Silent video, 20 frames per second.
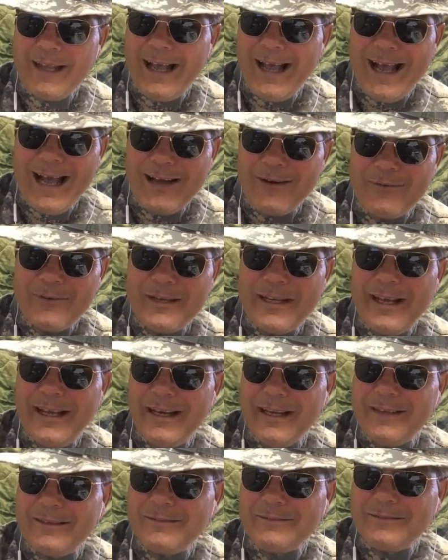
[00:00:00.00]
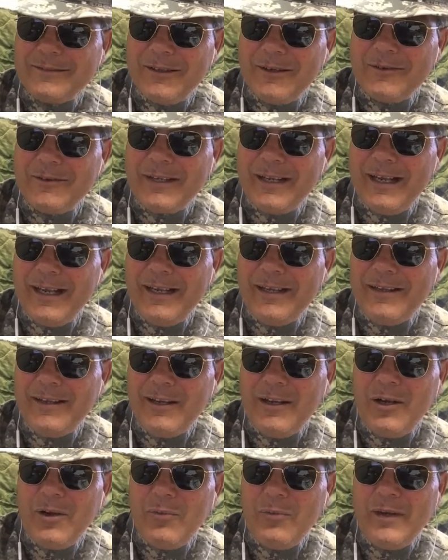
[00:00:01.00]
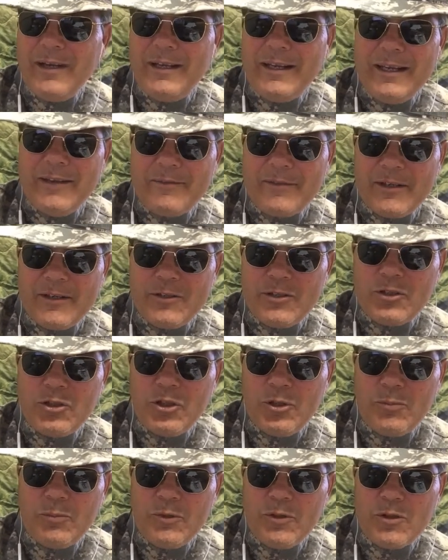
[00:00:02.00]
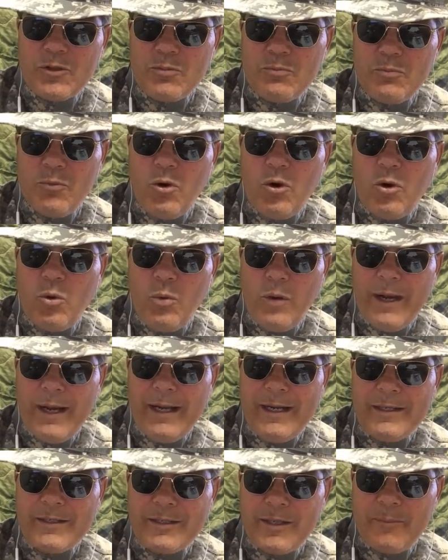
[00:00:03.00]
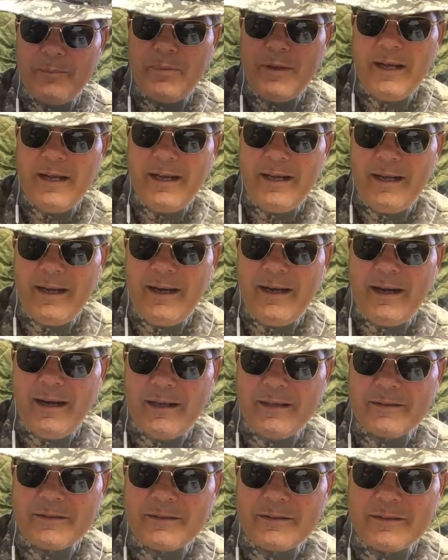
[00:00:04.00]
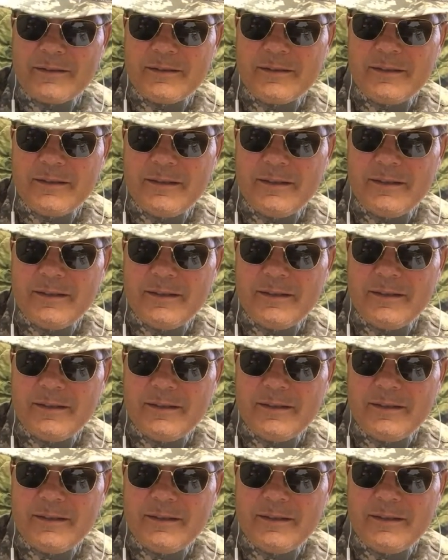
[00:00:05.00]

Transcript: I don't get it, okay? We give consumers more ways to pay us